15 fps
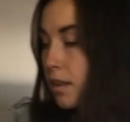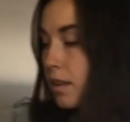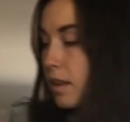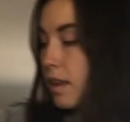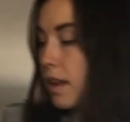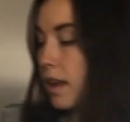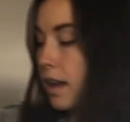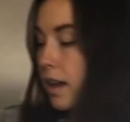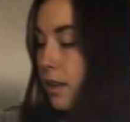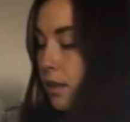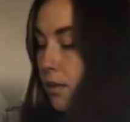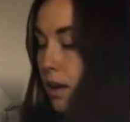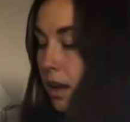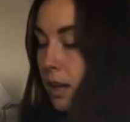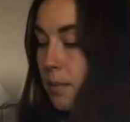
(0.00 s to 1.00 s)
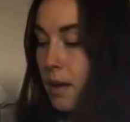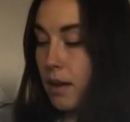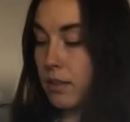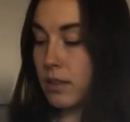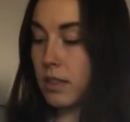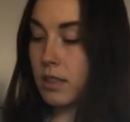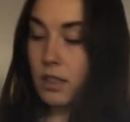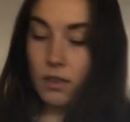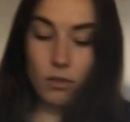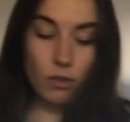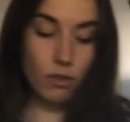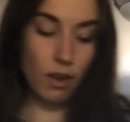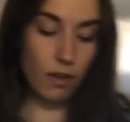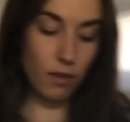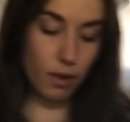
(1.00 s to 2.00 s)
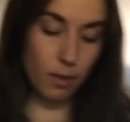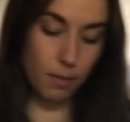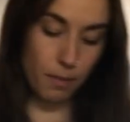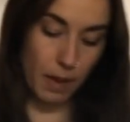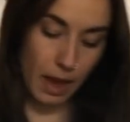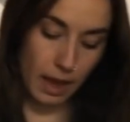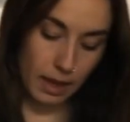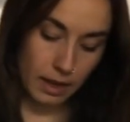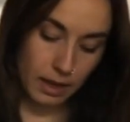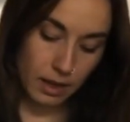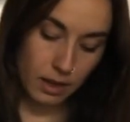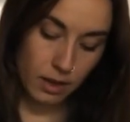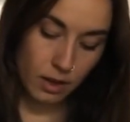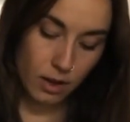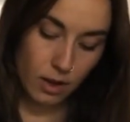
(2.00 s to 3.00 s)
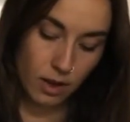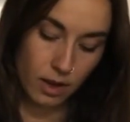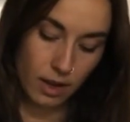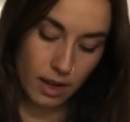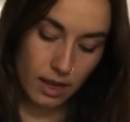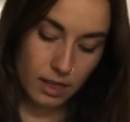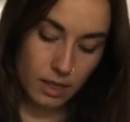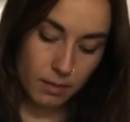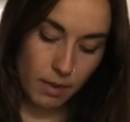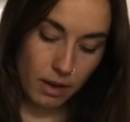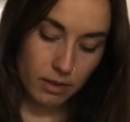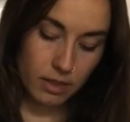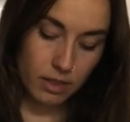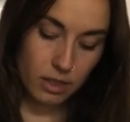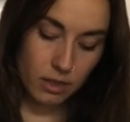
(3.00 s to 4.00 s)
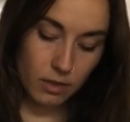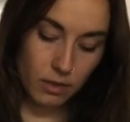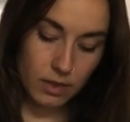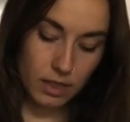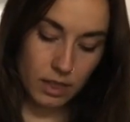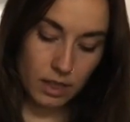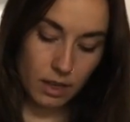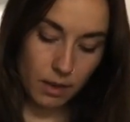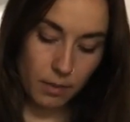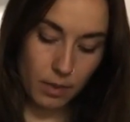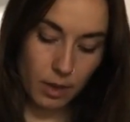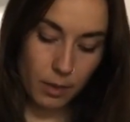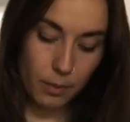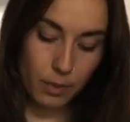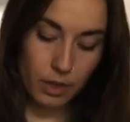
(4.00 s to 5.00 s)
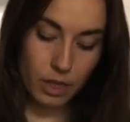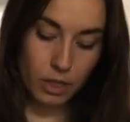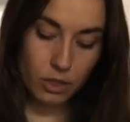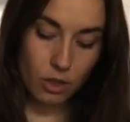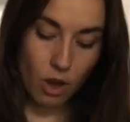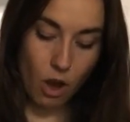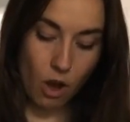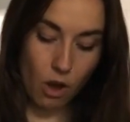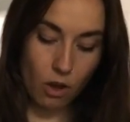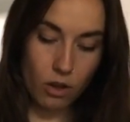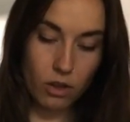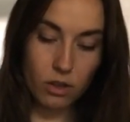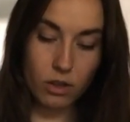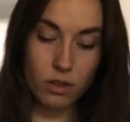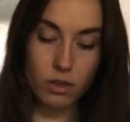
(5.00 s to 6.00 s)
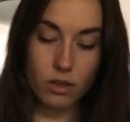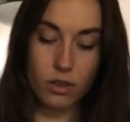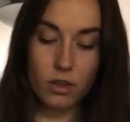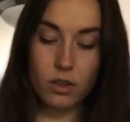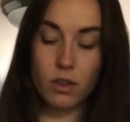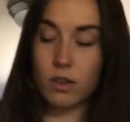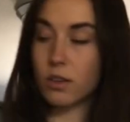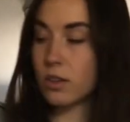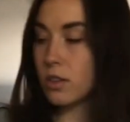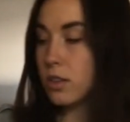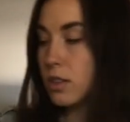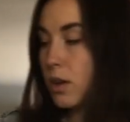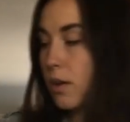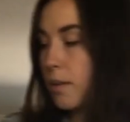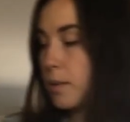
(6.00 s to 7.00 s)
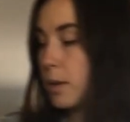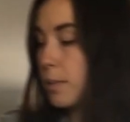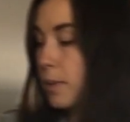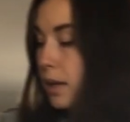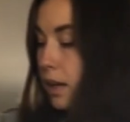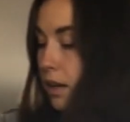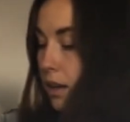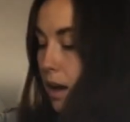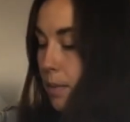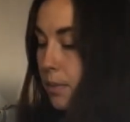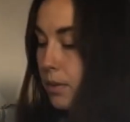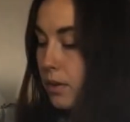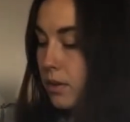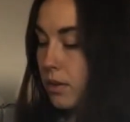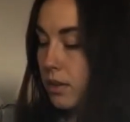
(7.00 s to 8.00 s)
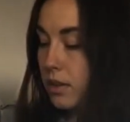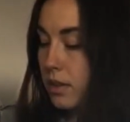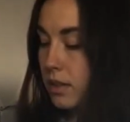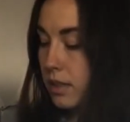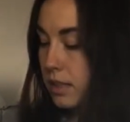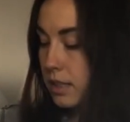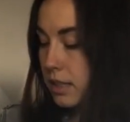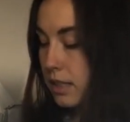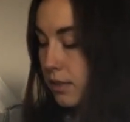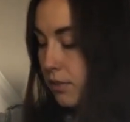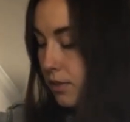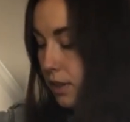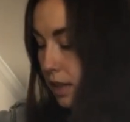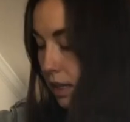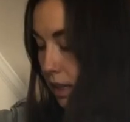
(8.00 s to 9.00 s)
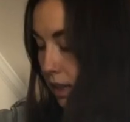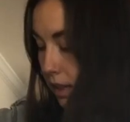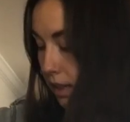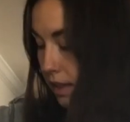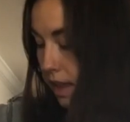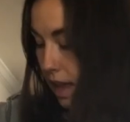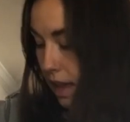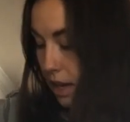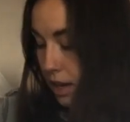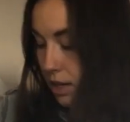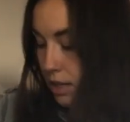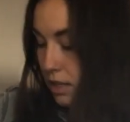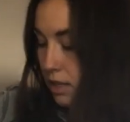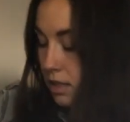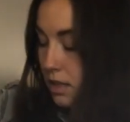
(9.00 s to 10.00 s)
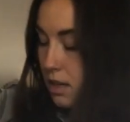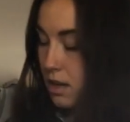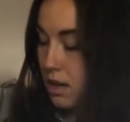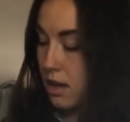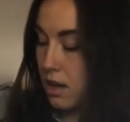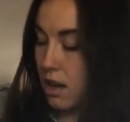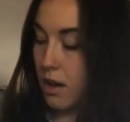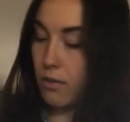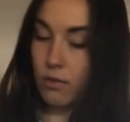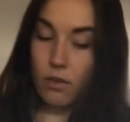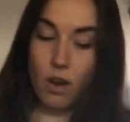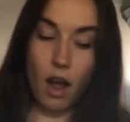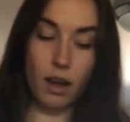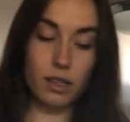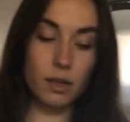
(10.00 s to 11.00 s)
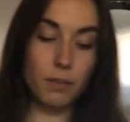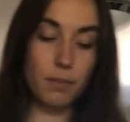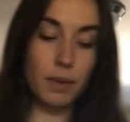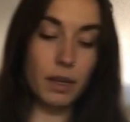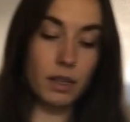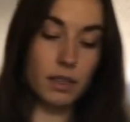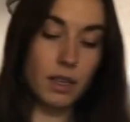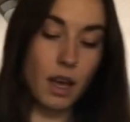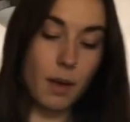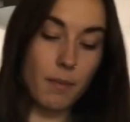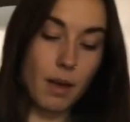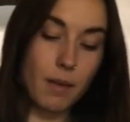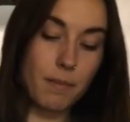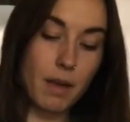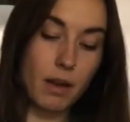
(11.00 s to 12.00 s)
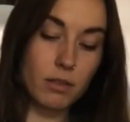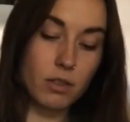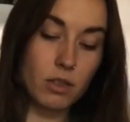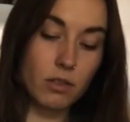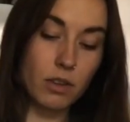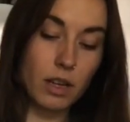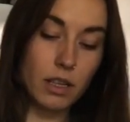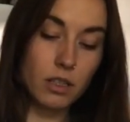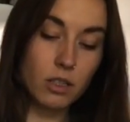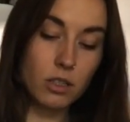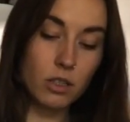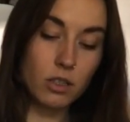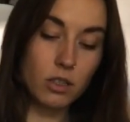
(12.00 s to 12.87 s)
And the Rocky Mountains, if you've ever been into the mountains and you've seen them, they're pretty tall. So I'm going to put a couple different layers of rock to build up my mountain range.